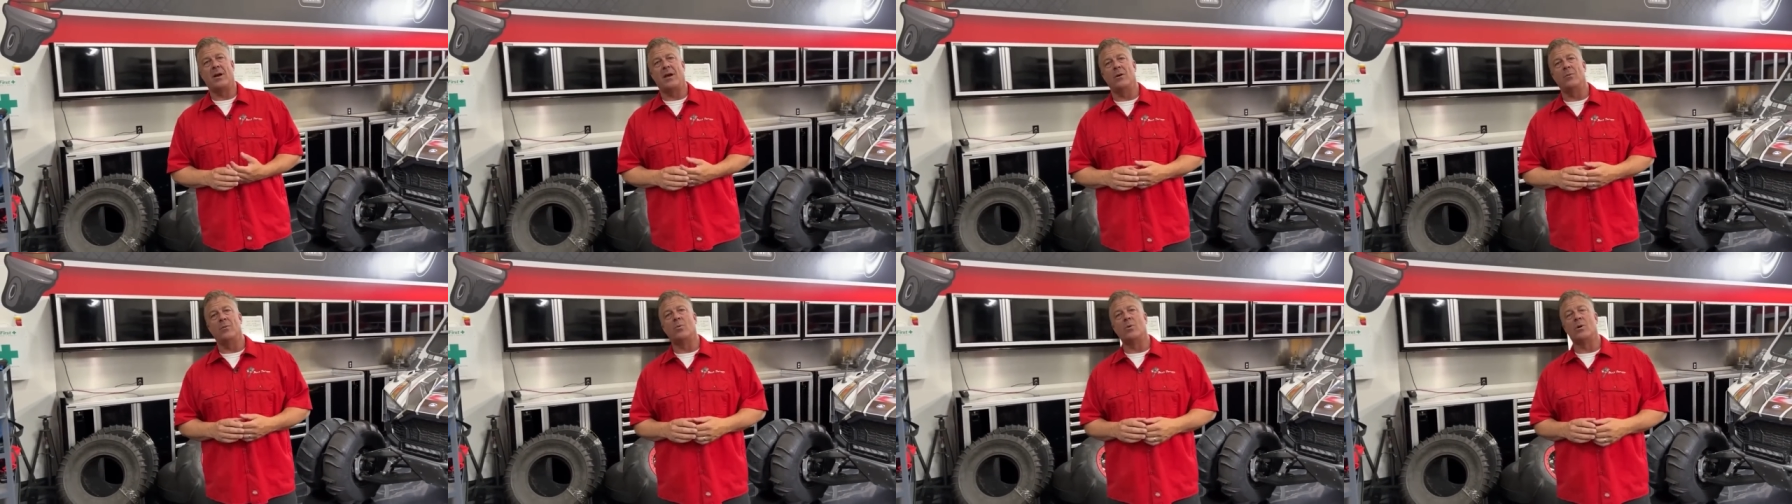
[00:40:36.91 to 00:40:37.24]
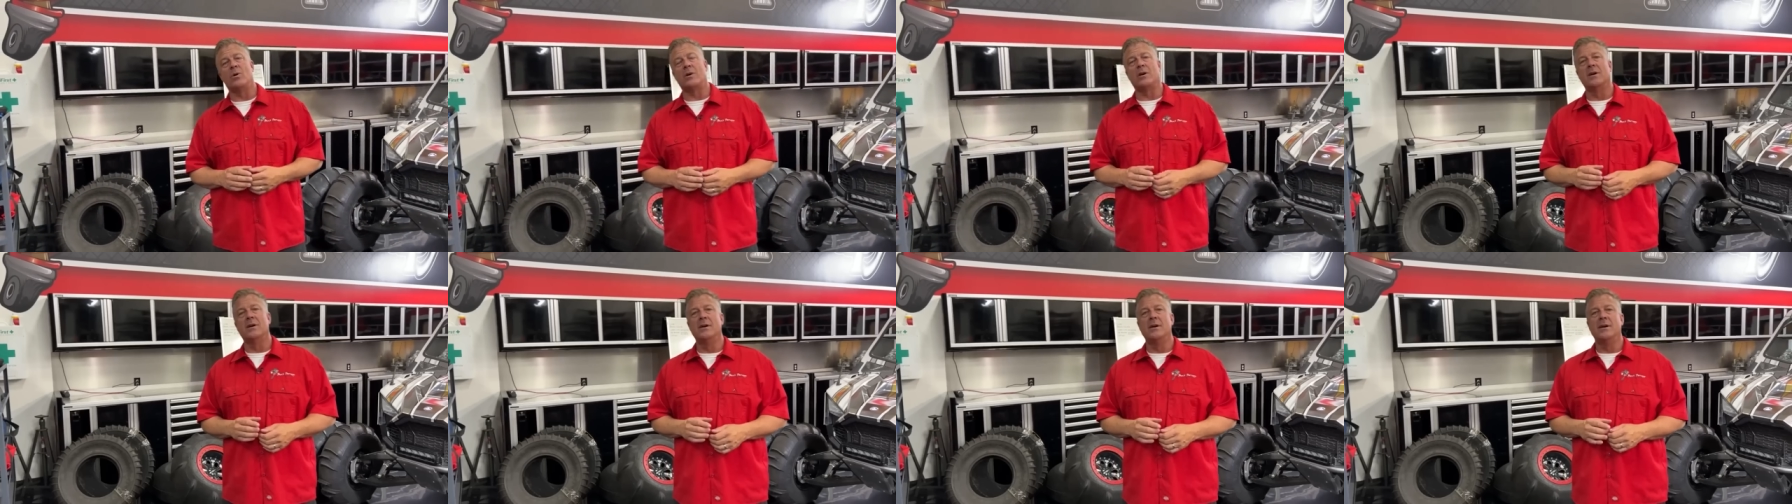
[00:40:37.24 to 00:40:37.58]
and
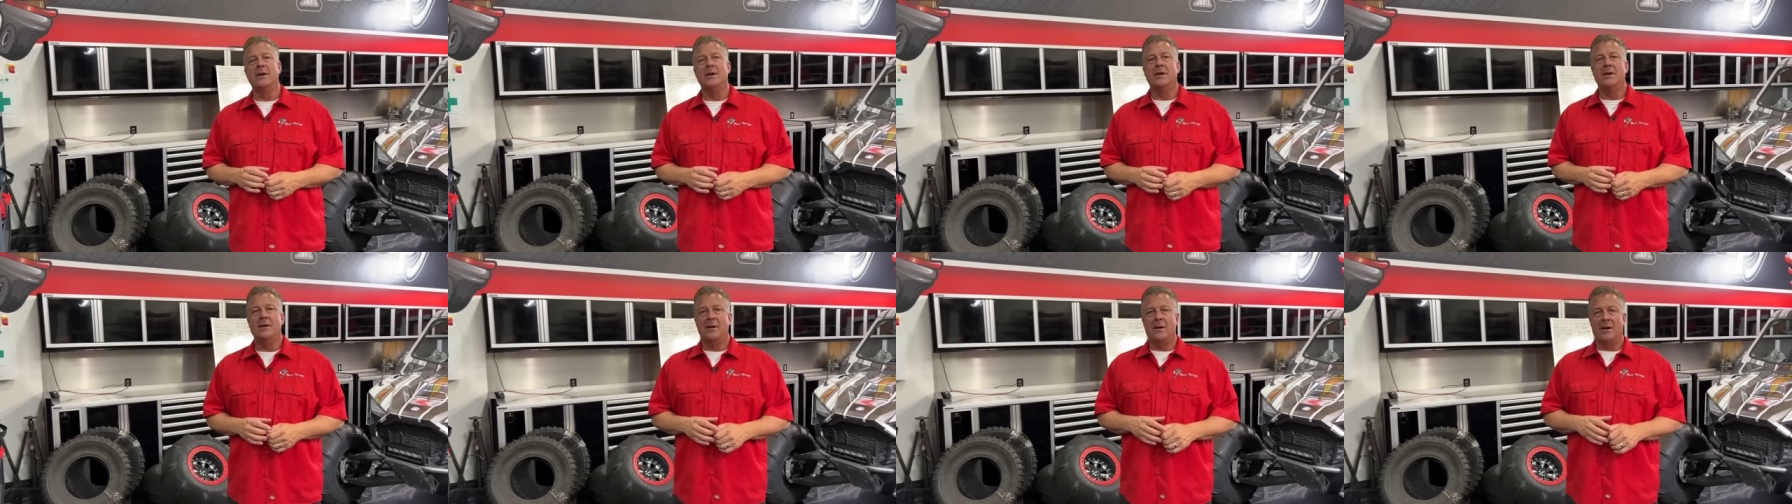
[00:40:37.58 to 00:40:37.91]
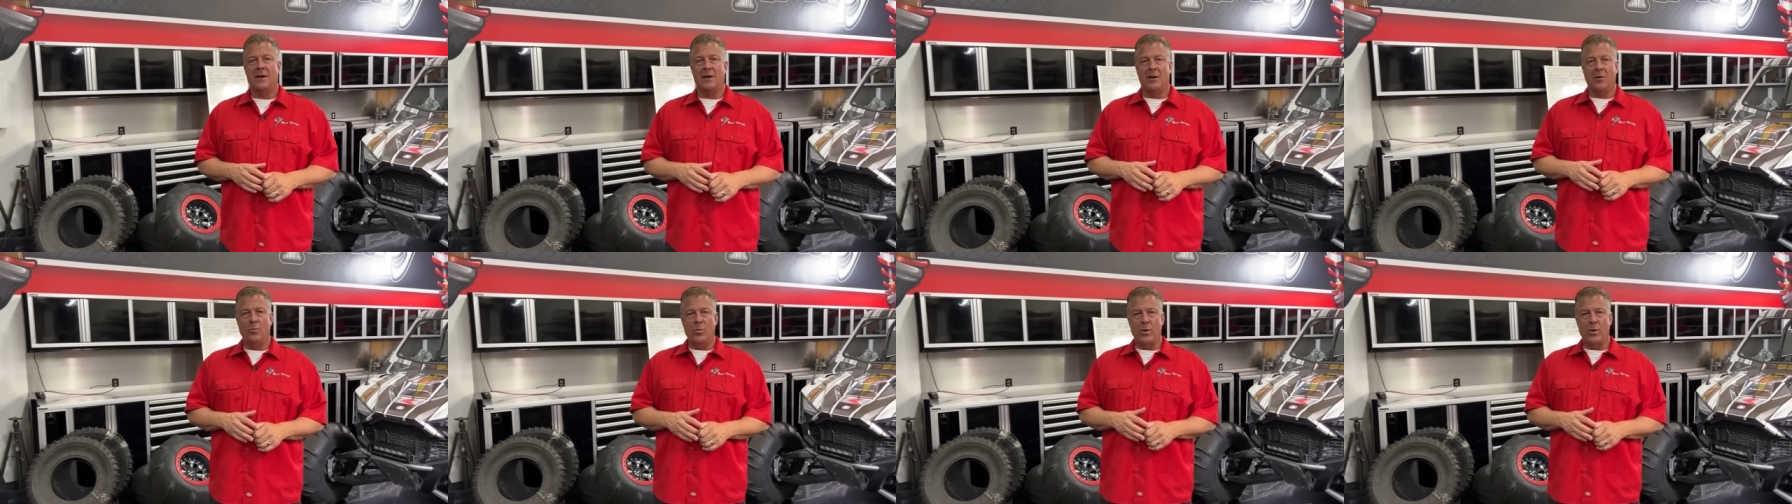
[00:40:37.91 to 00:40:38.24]
work
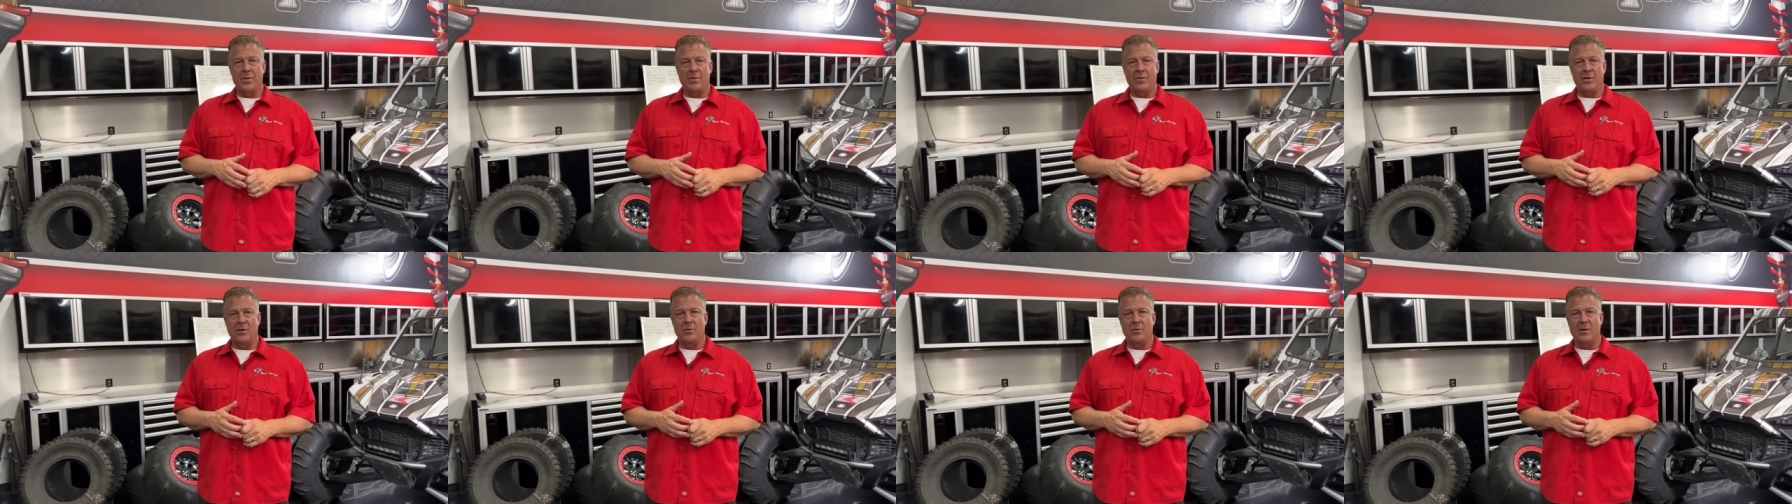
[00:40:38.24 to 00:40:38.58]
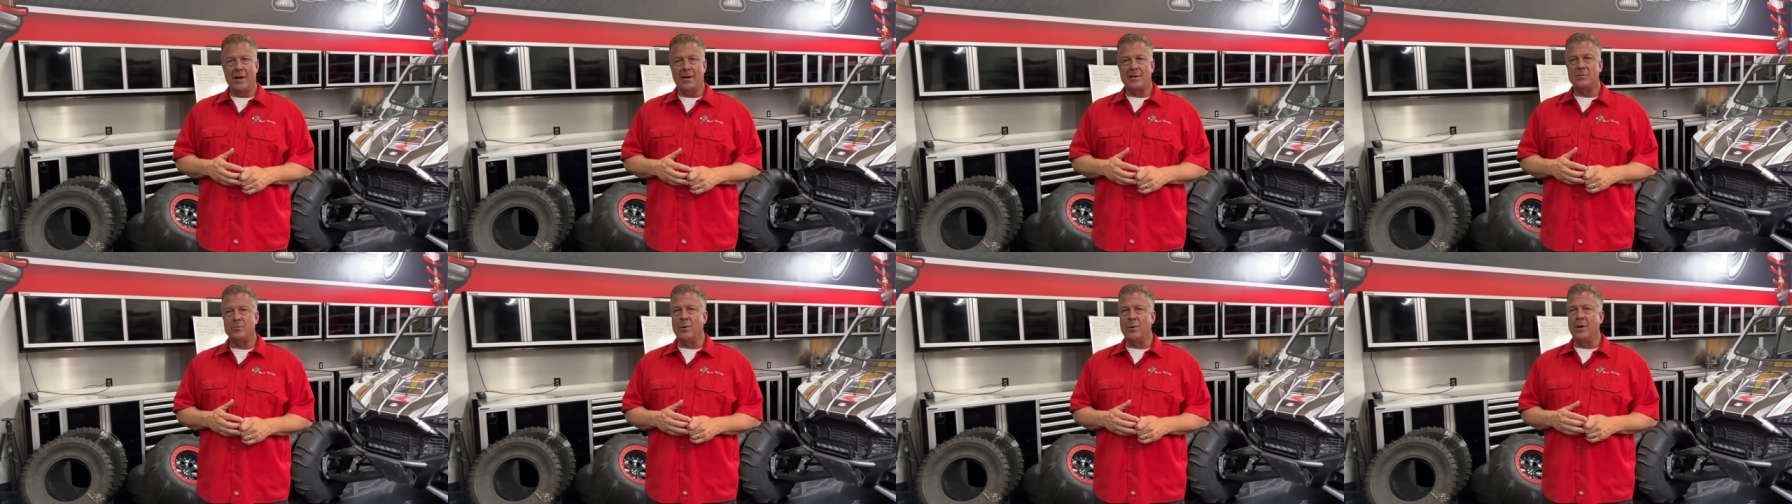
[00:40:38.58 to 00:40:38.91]
with you
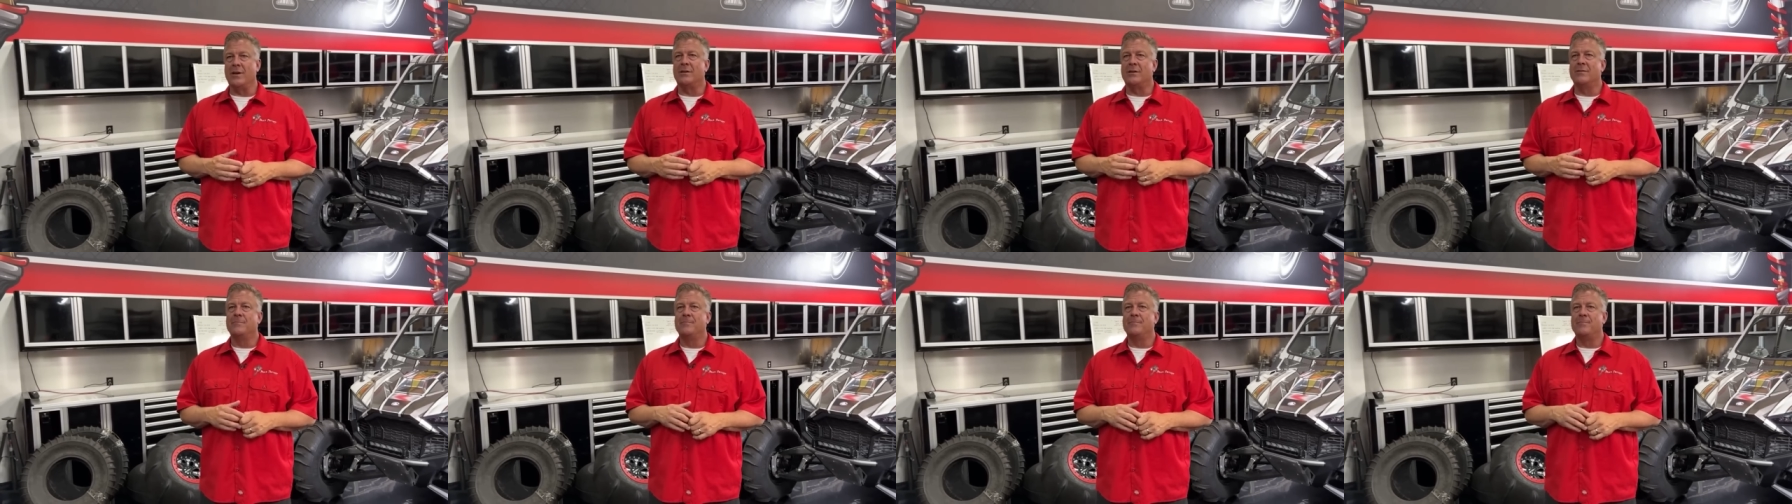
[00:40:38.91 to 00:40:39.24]
next week.